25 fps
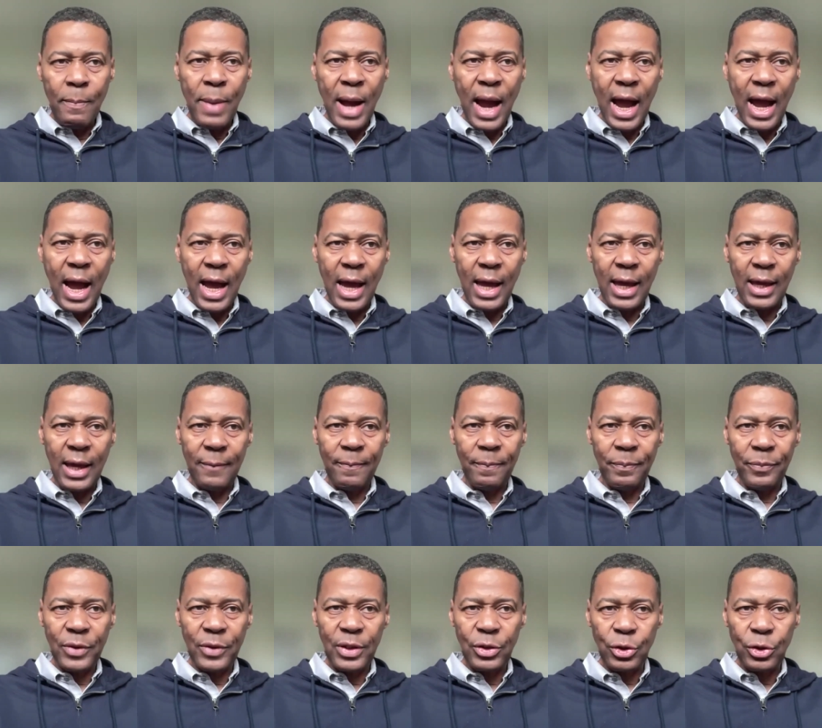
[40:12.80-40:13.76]

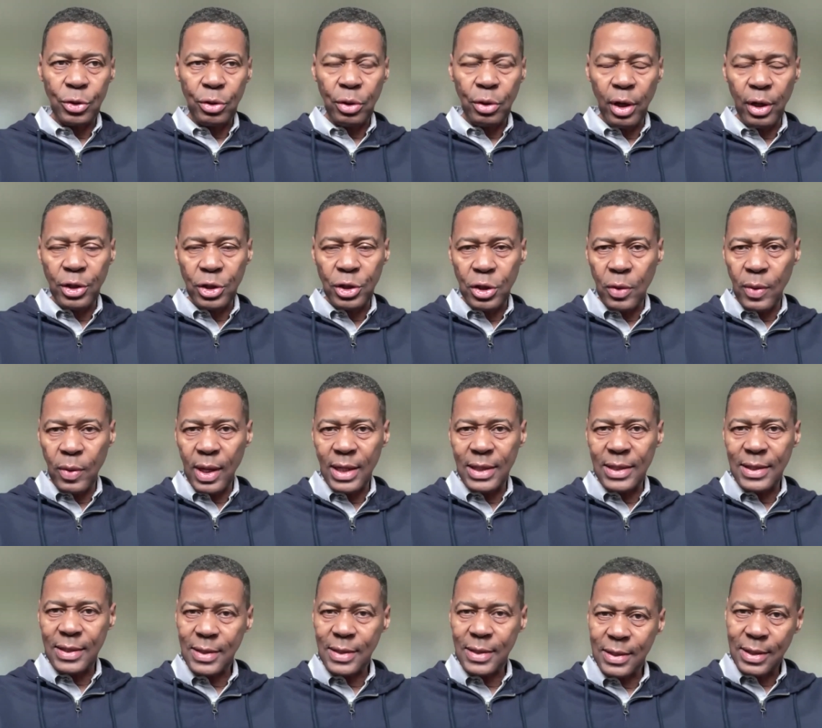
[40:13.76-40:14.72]
by
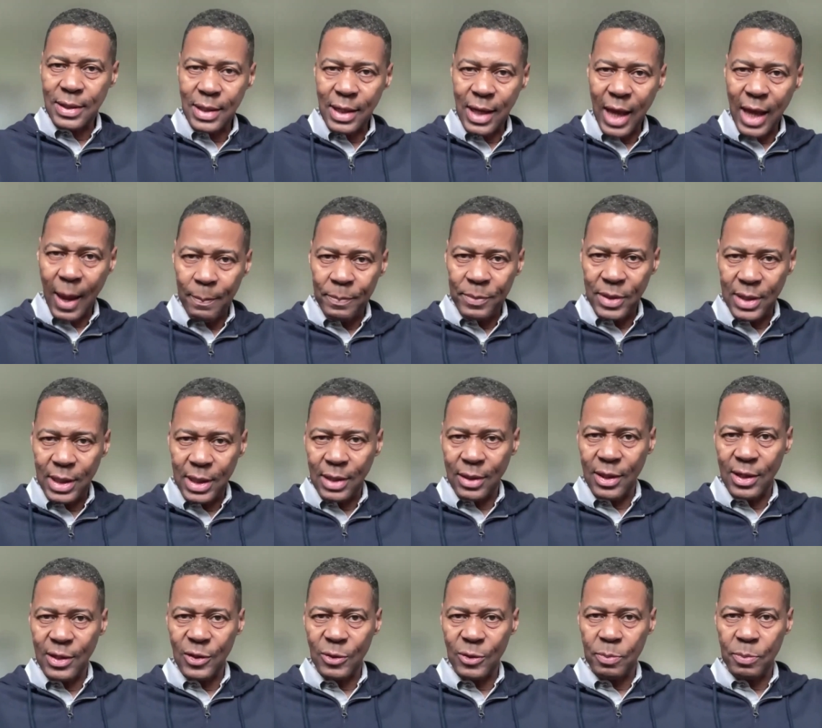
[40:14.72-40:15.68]
structuring steps
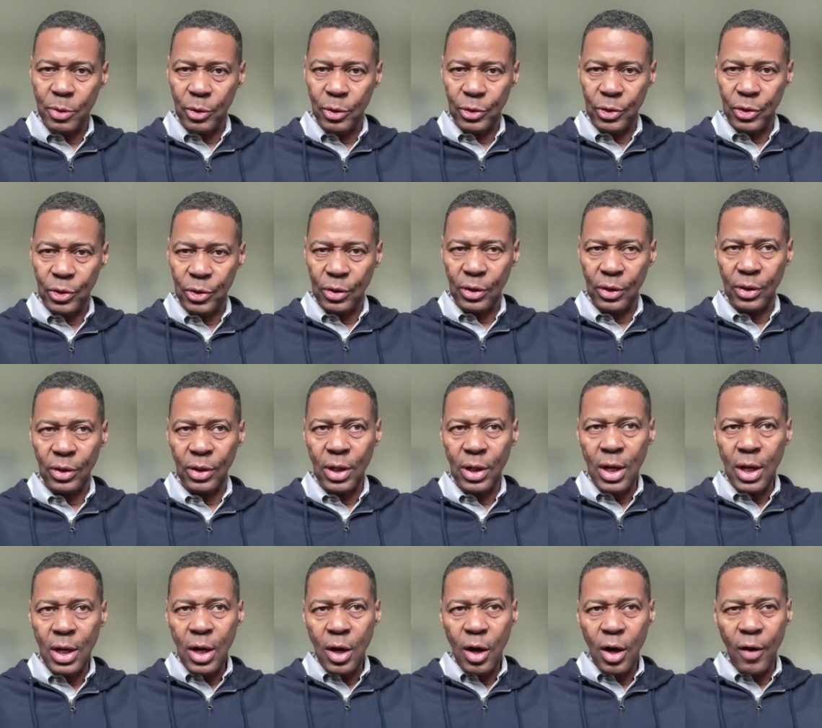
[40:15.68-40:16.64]
in this
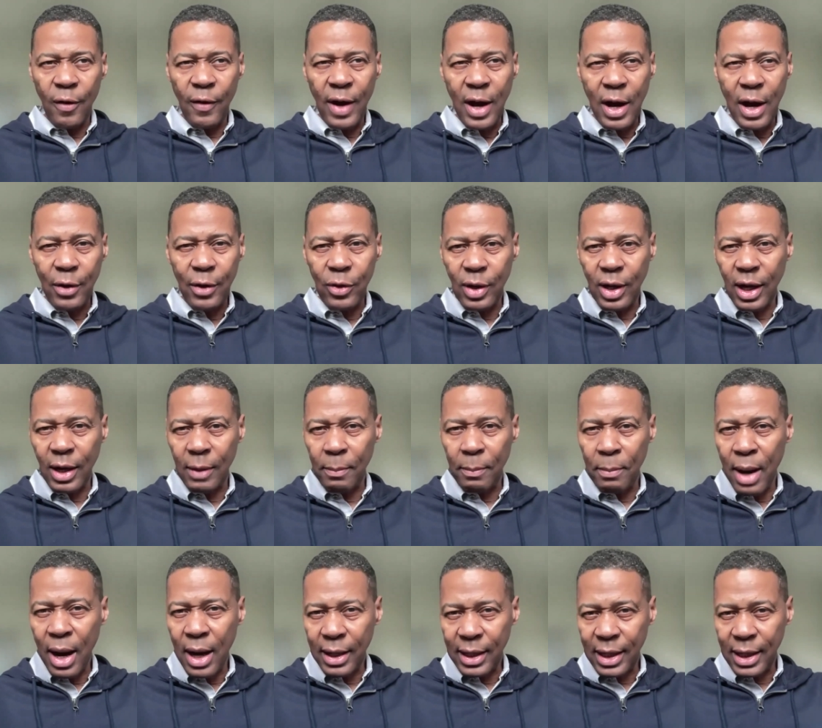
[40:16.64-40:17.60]
module or how you
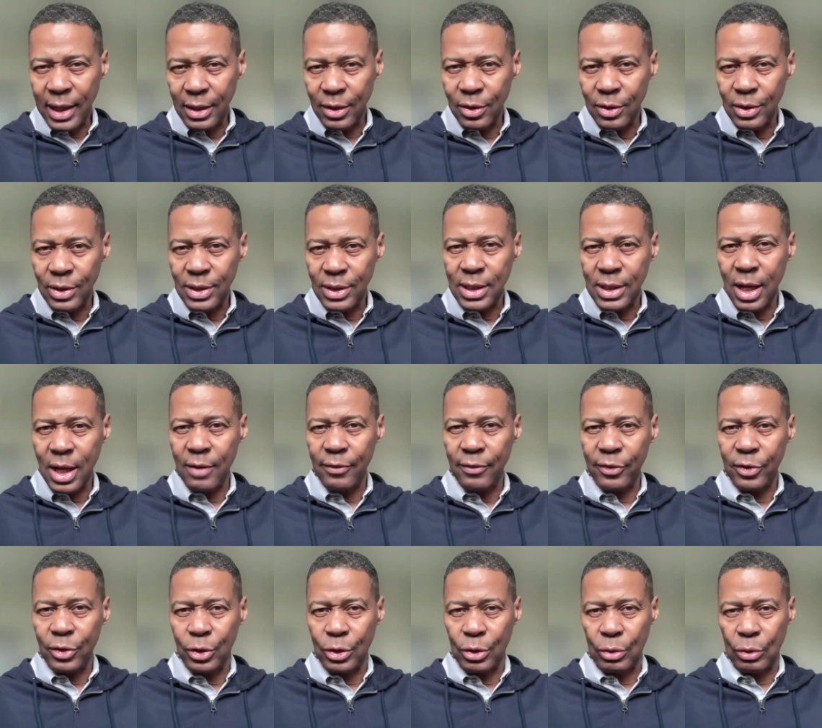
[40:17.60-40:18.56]
can market
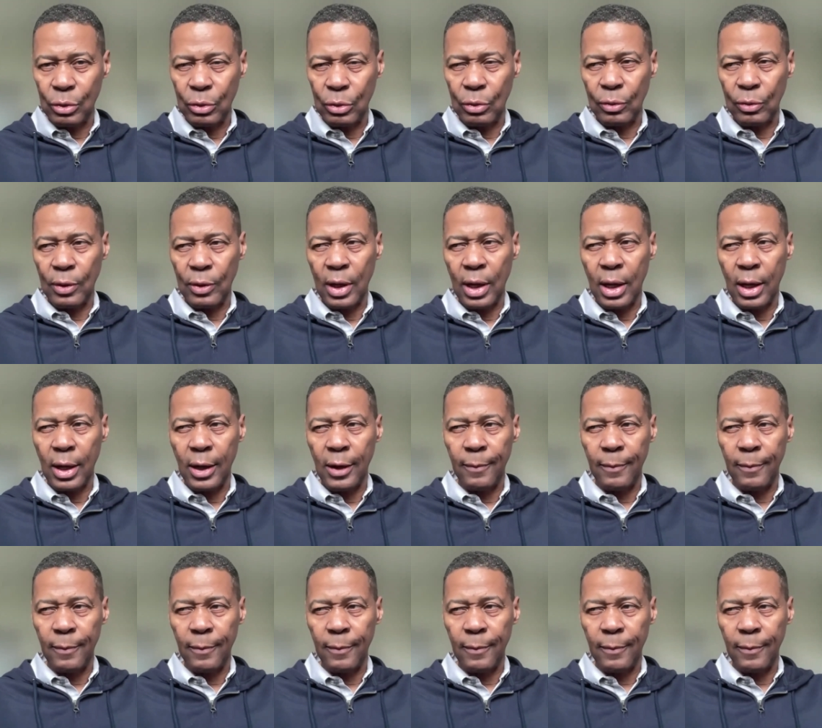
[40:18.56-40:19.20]
yourself to